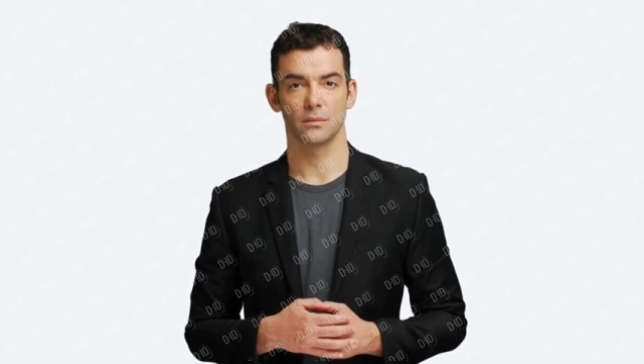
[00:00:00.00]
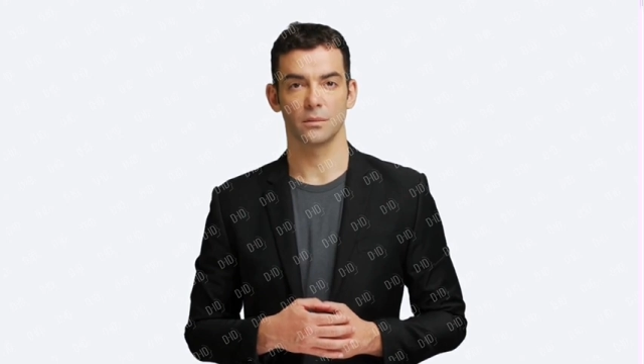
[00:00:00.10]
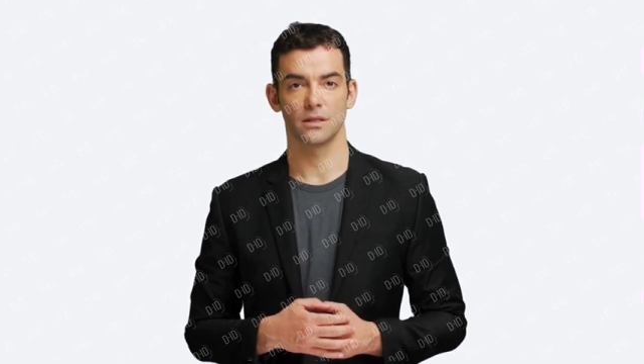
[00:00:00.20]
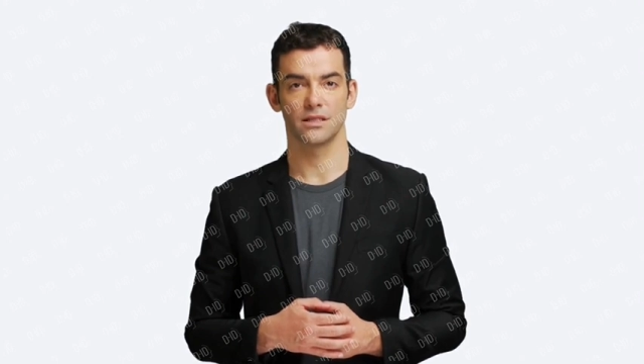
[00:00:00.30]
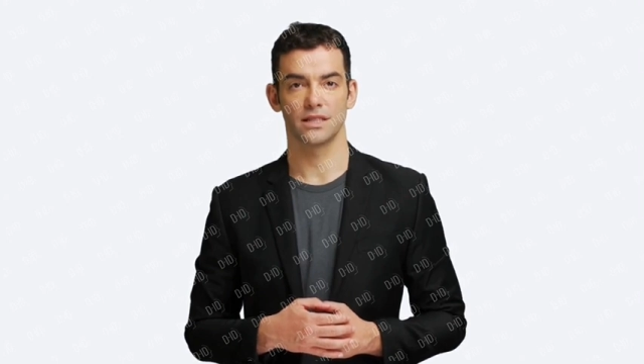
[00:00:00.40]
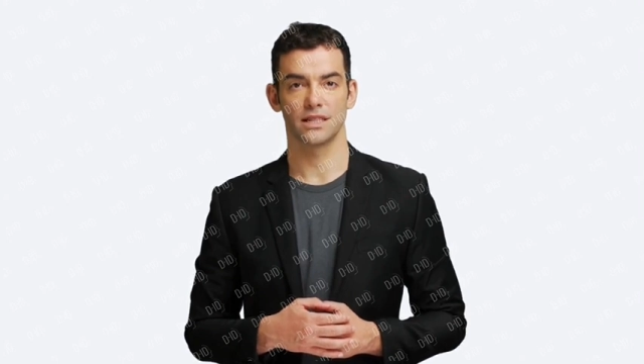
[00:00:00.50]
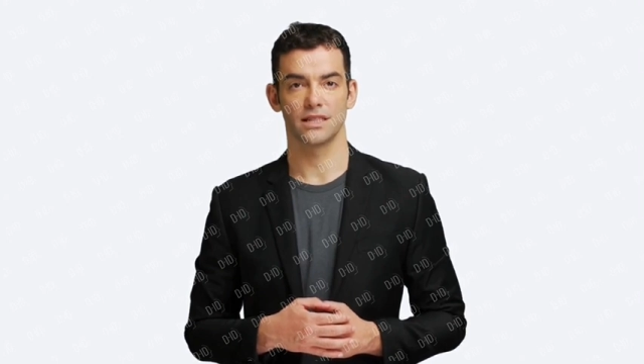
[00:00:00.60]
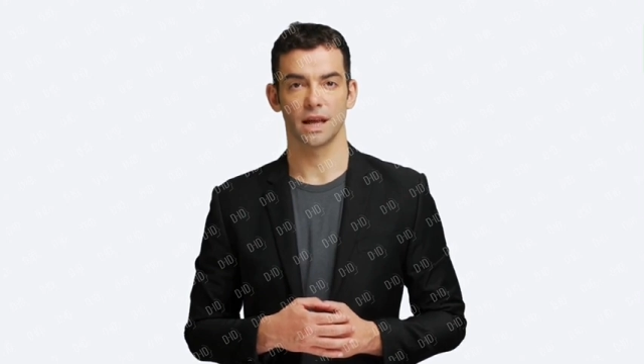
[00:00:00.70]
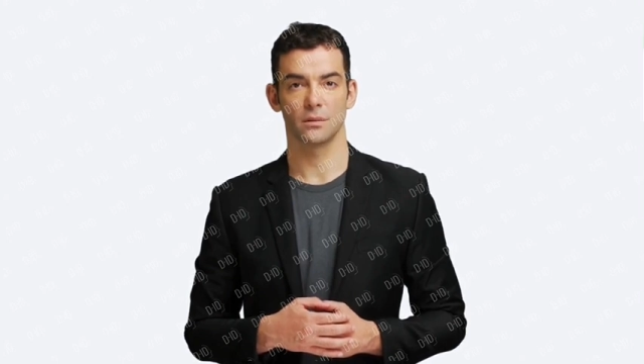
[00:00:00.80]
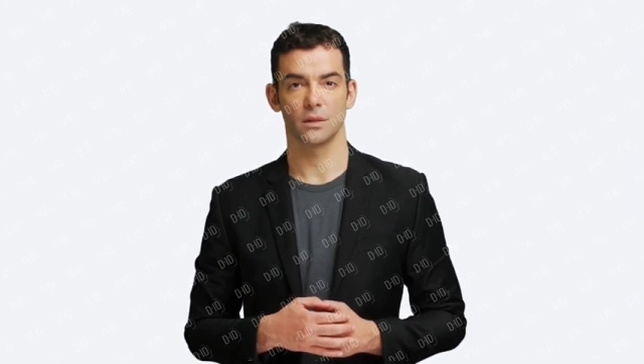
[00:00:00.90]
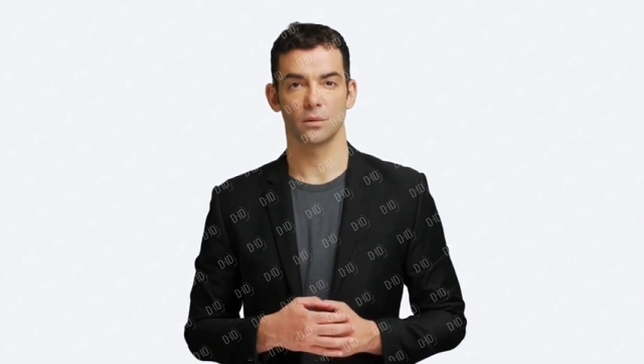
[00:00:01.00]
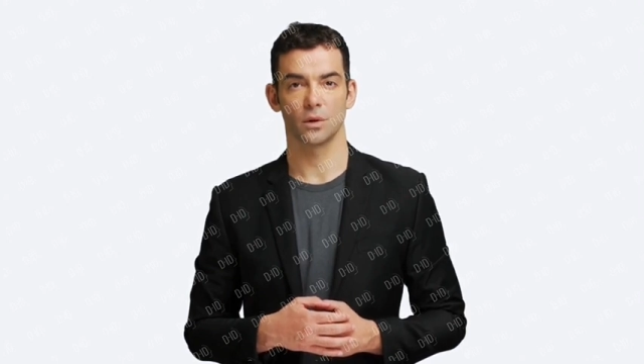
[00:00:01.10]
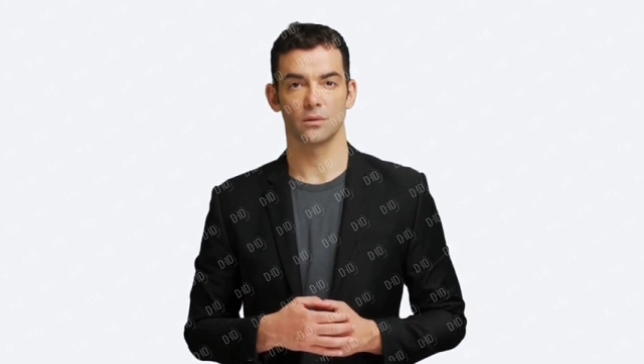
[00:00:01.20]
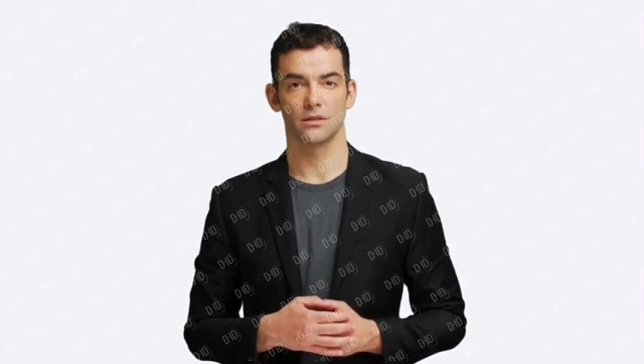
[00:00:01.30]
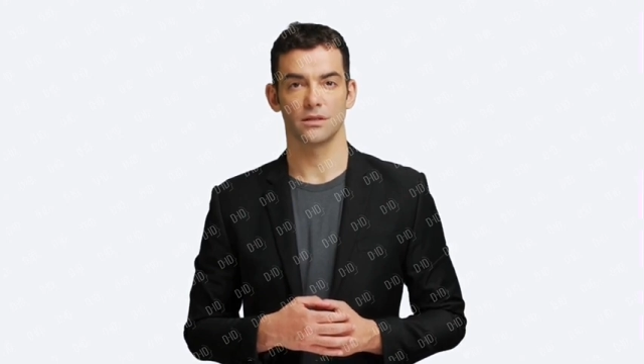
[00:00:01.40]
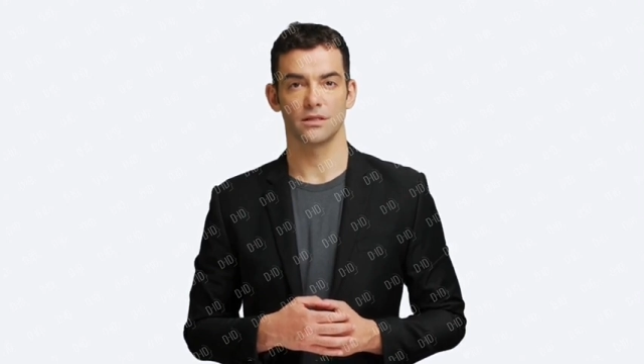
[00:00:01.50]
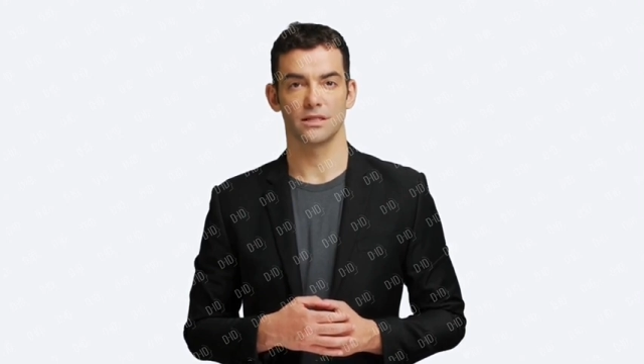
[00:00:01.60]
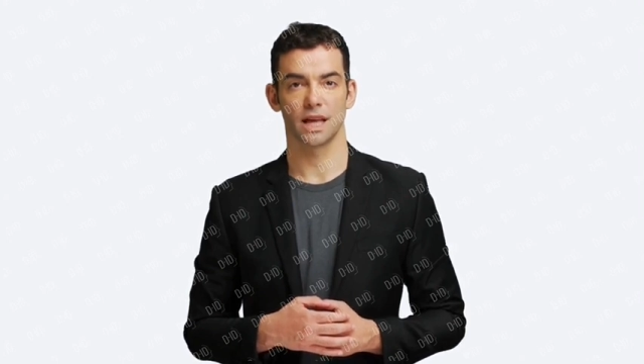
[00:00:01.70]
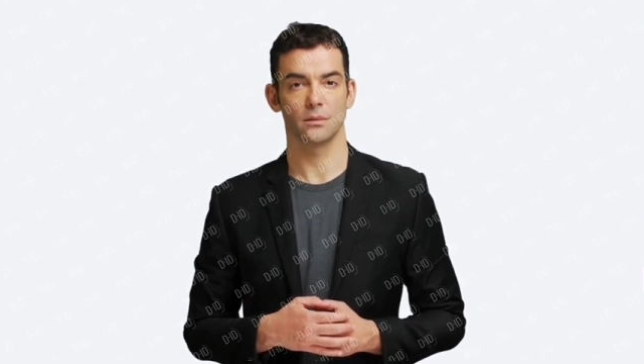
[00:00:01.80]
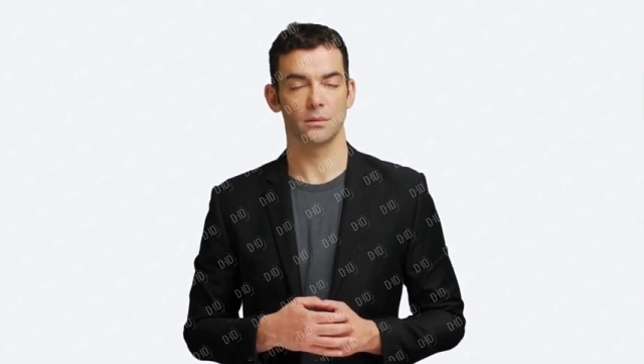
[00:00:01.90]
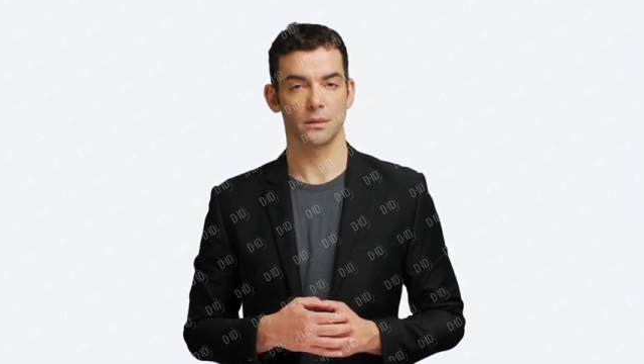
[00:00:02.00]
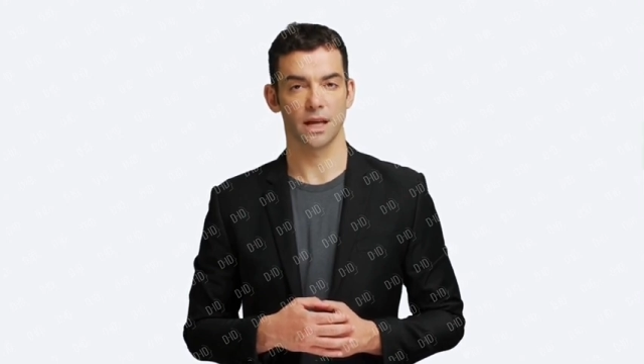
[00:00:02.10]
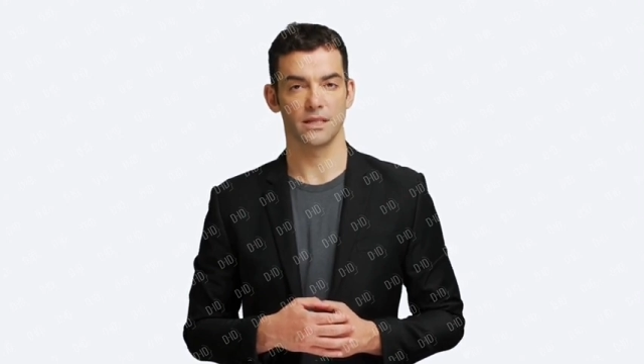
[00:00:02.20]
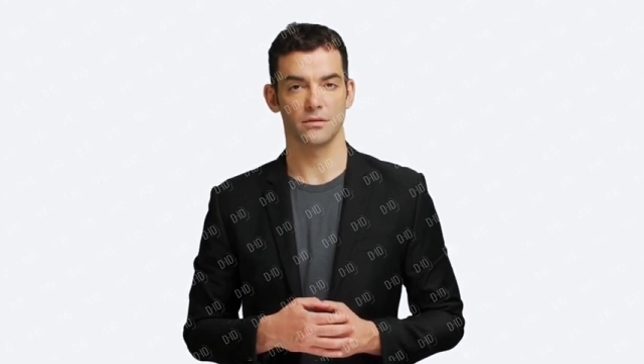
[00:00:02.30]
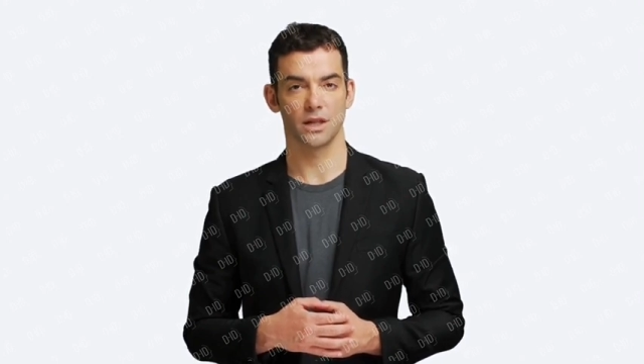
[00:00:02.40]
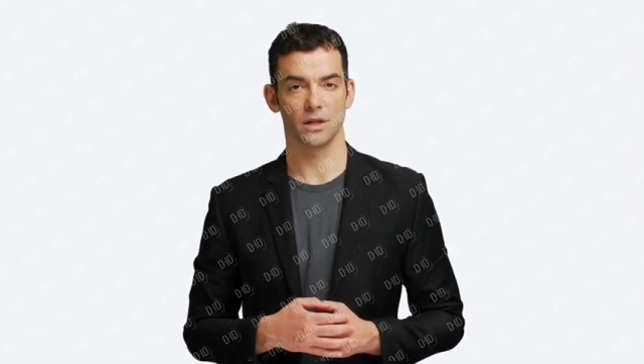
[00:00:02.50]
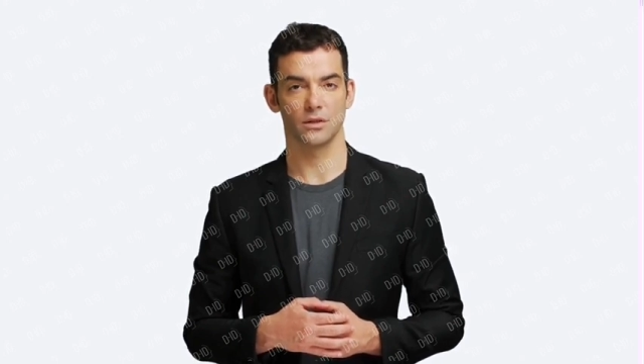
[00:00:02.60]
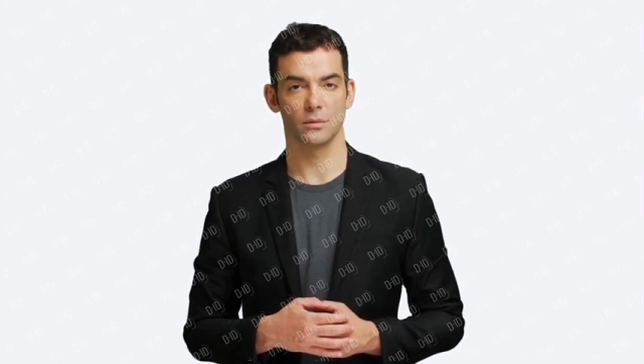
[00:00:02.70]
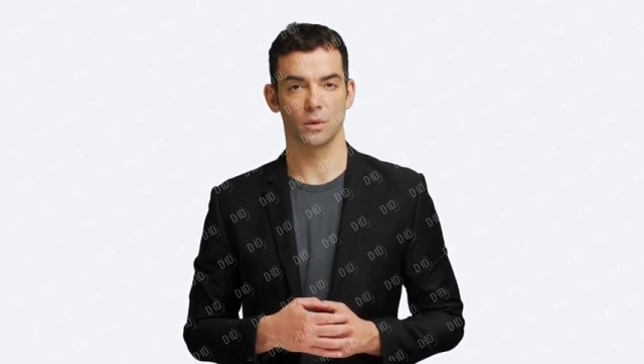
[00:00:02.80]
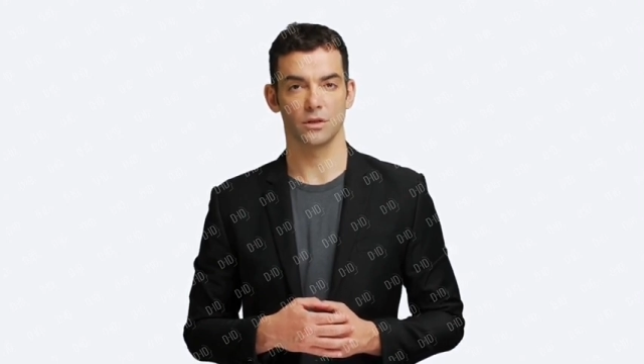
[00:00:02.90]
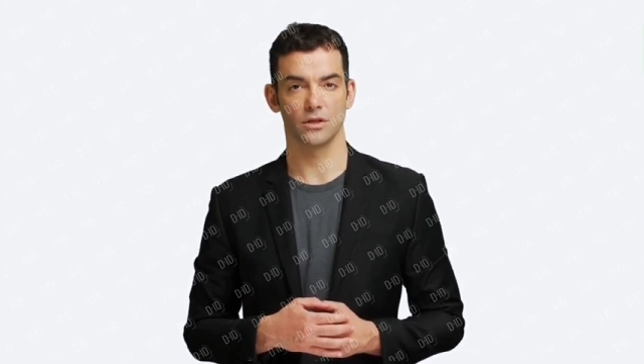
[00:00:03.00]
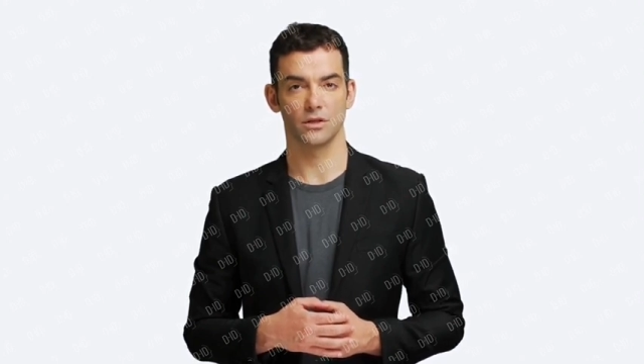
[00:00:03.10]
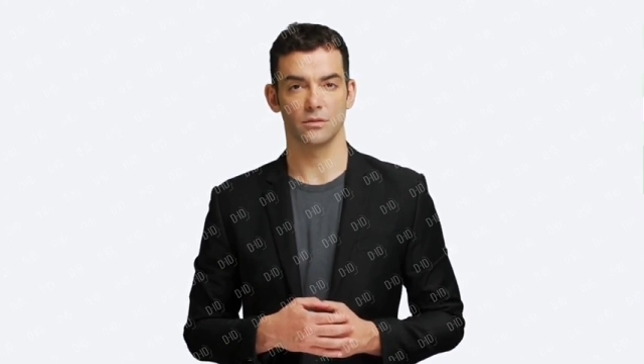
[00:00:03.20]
but this can allow the opponent to set up a massive counter push.